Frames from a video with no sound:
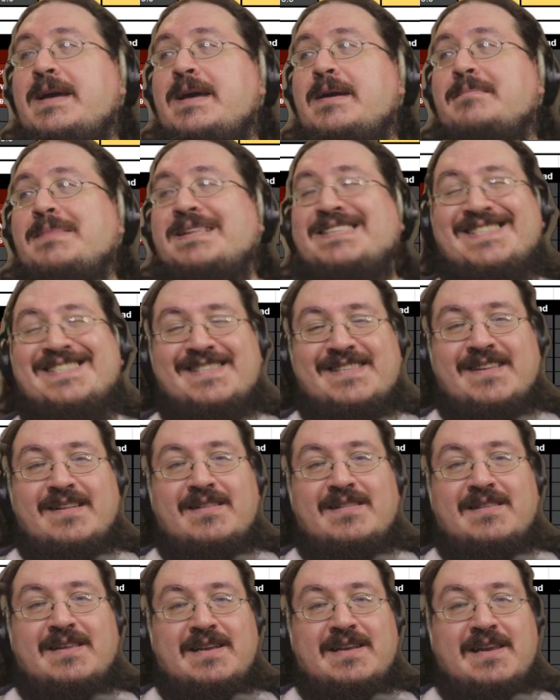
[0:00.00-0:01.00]
But
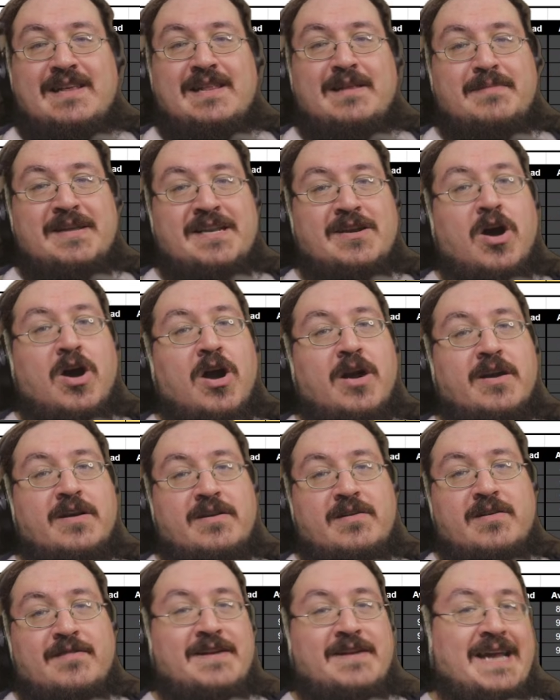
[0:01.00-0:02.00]
still a little bit
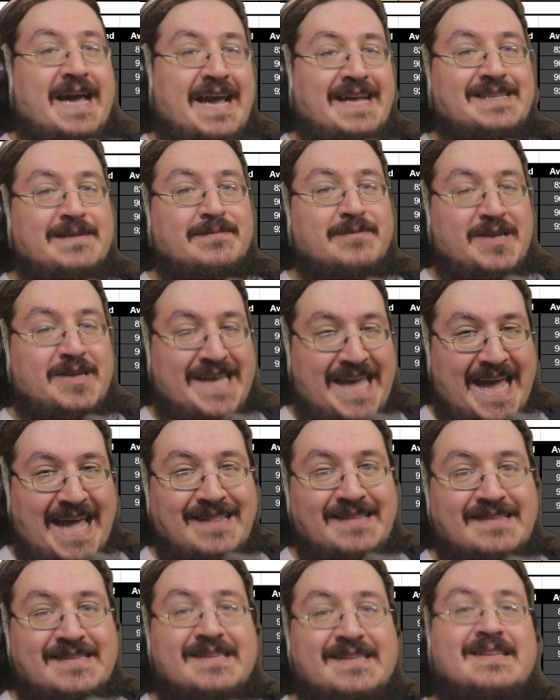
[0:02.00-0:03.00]
harder of an item to
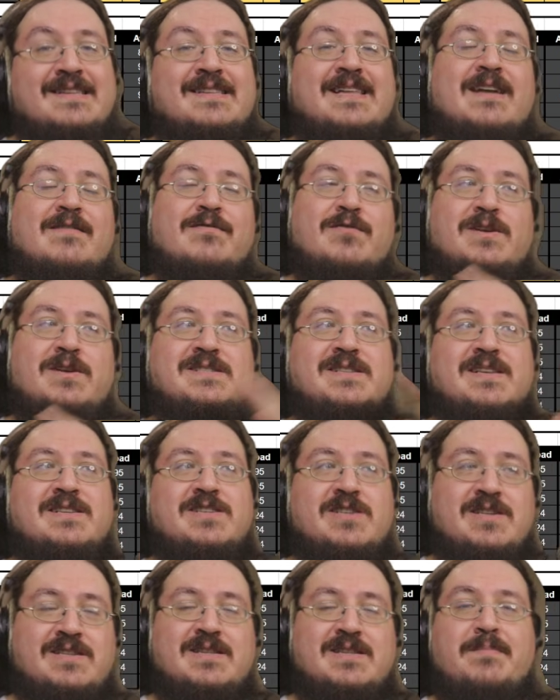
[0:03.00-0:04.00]
get than, for
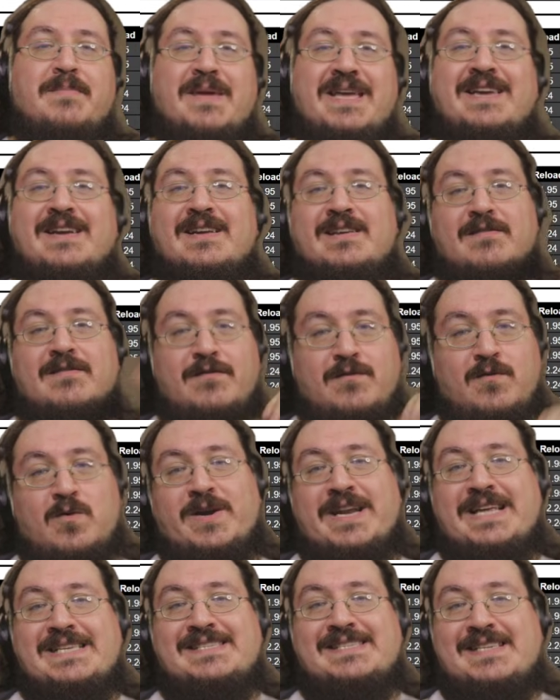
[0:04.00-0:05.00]
instance, just the Beacon
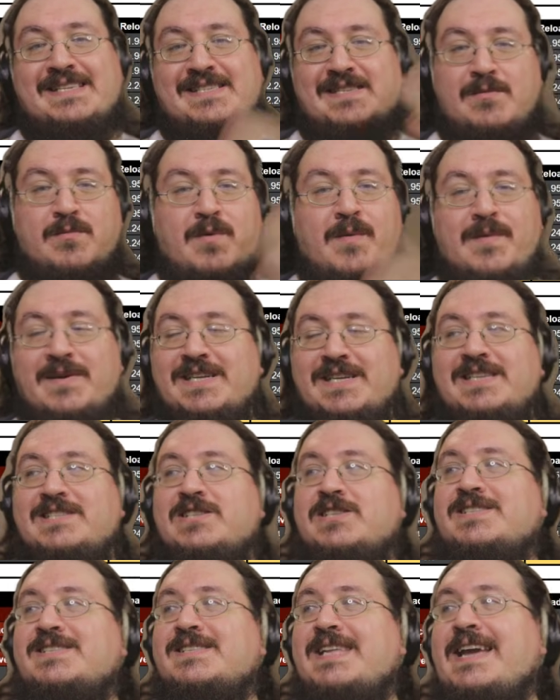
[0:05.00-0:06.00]
for this season, where we can
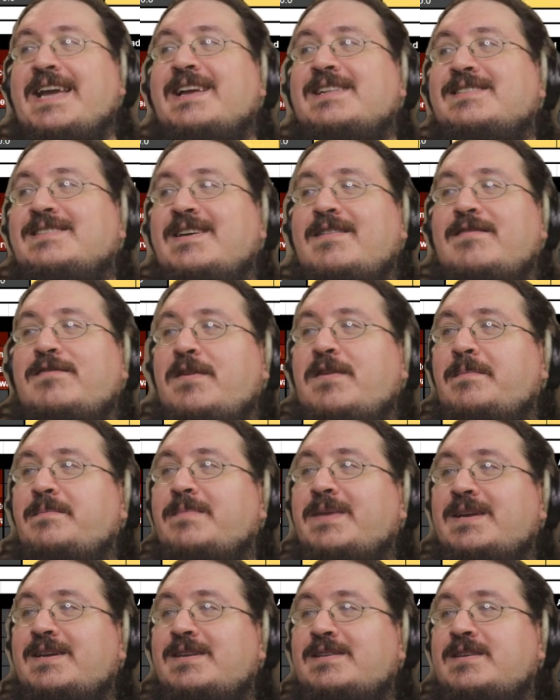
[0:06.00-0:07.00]
just take it from
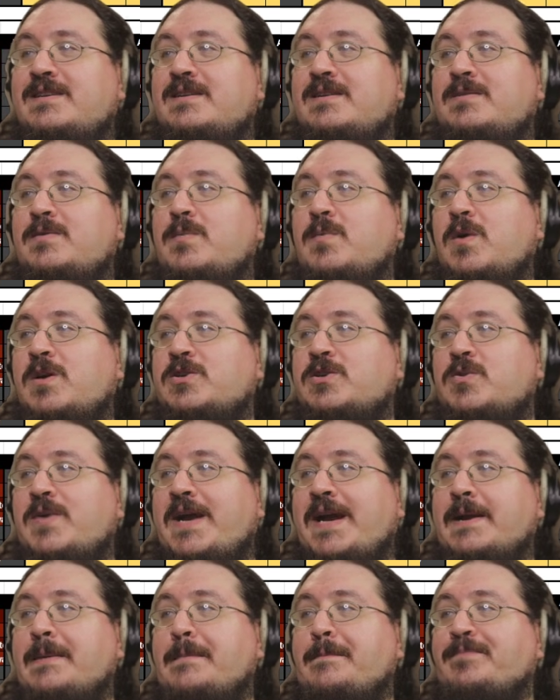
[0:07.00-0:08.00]
the reward
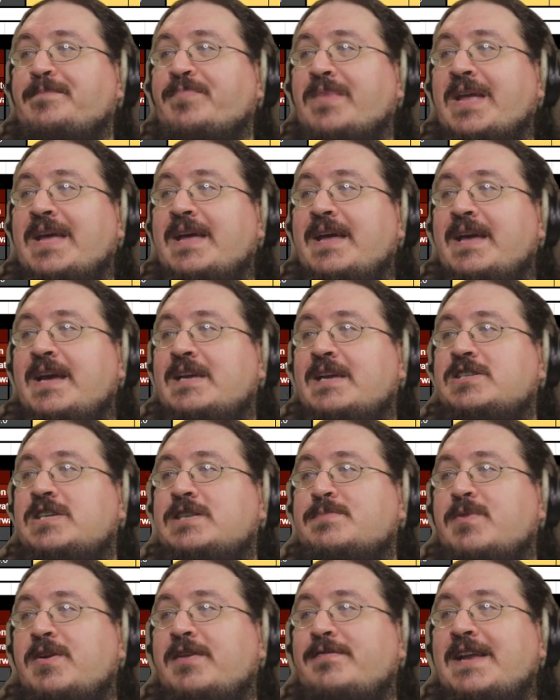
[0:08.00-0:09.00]
track.
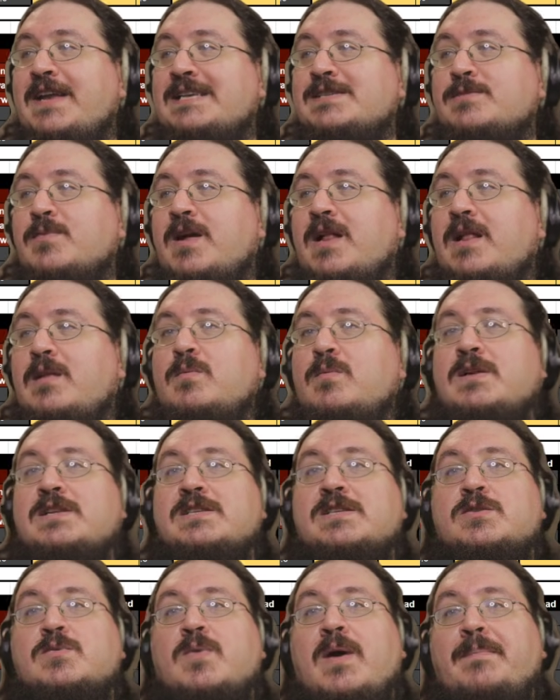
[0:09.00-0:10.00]
Just briefly as well, we'll
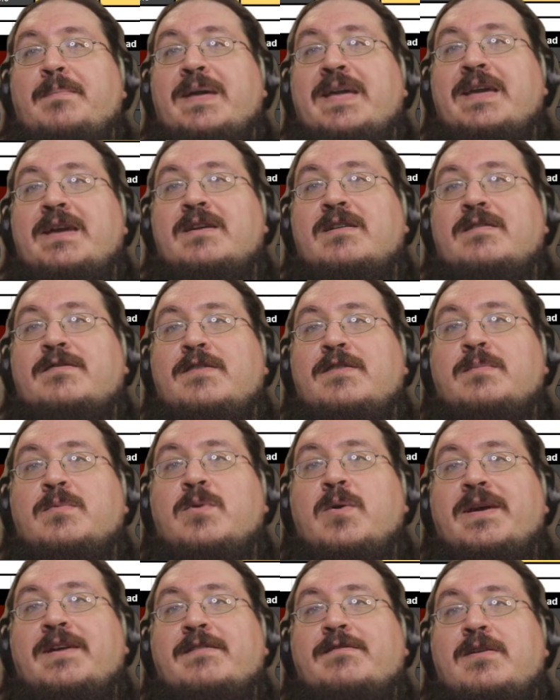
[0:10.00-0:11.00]
swap here from
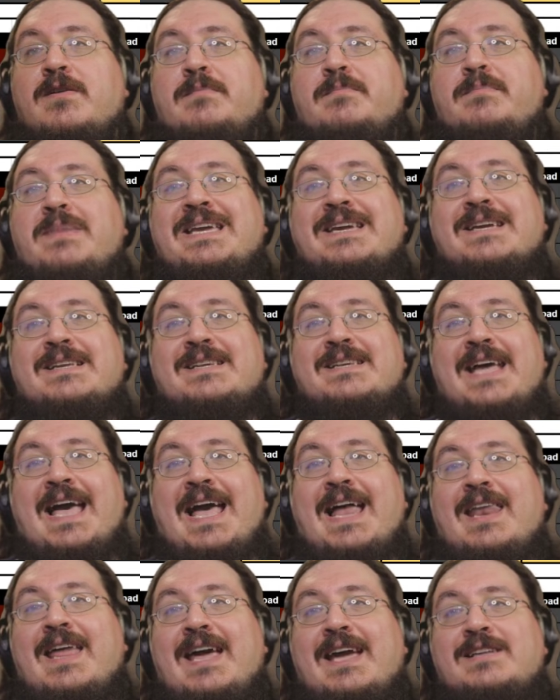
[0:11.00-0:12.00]
going from Beacon
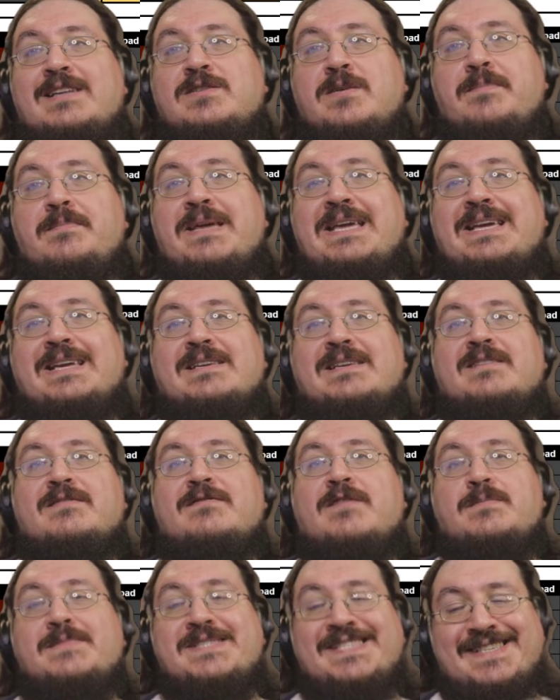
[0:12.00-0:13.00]
Ally to Beacon
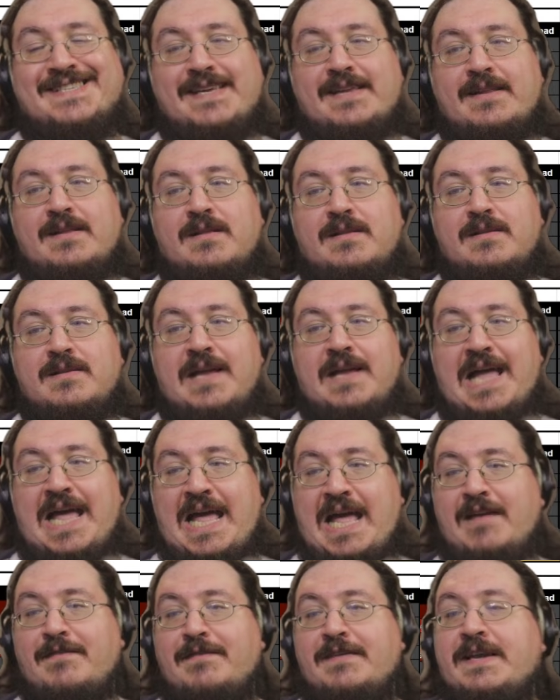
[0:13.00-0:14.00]
from Skill,
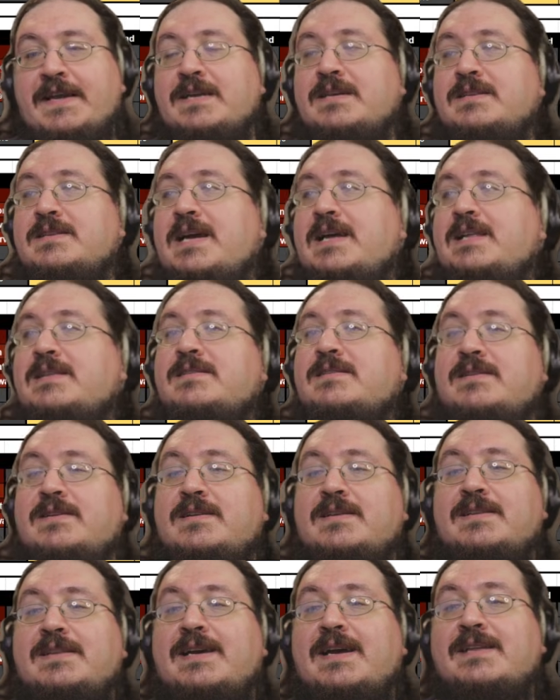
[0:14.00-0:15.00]
halving
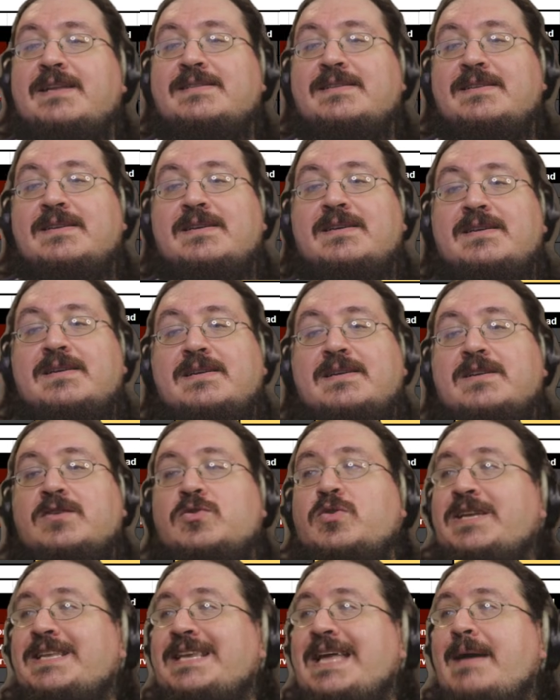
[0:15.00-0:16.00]
that
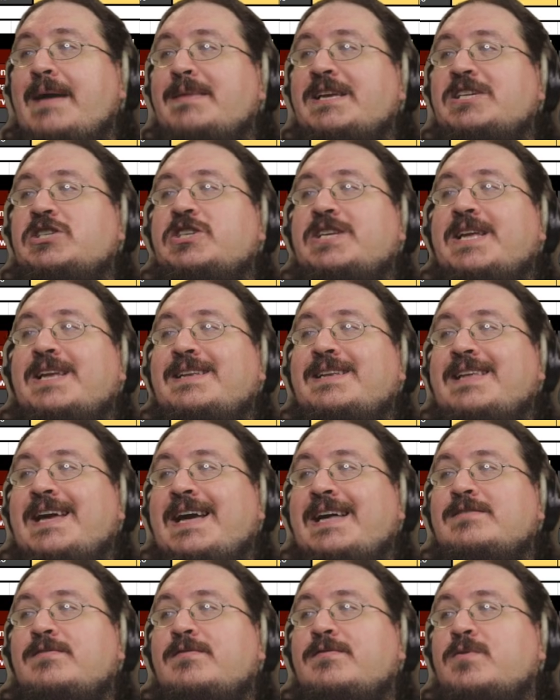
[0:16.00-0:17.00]
crit damage that it
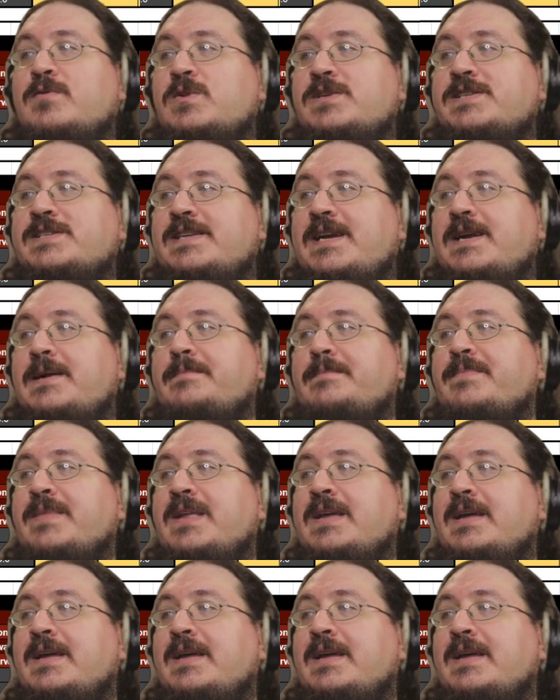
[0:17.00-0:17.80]
had, of course, there.